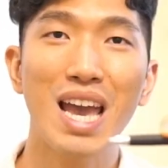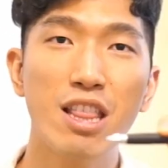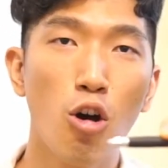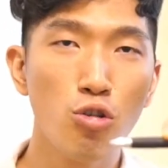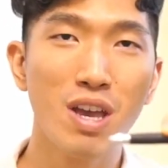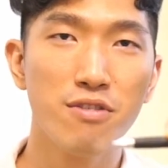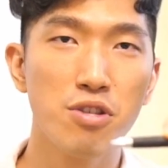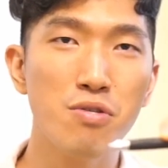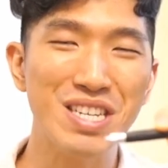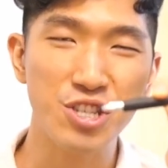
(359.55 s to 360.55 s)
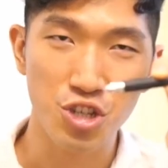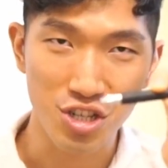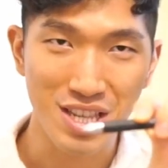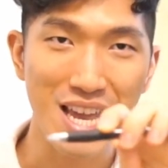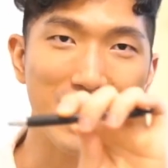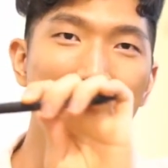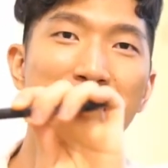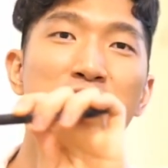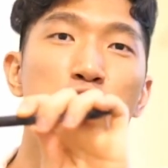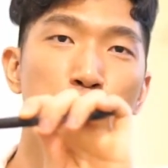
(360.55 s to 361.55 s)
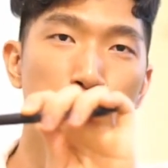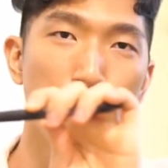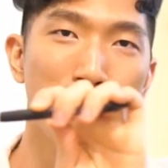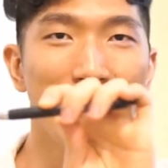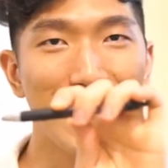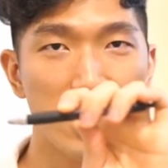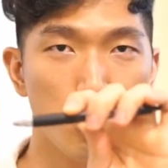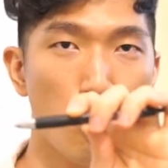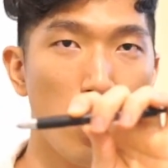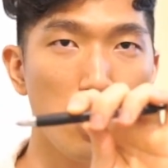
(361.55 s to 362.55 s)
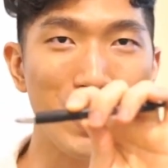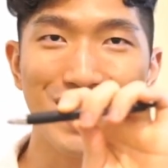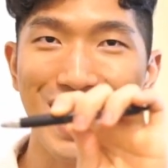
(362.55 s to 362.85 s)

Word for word: And all you to do is just take it in, chew it, and swallow it.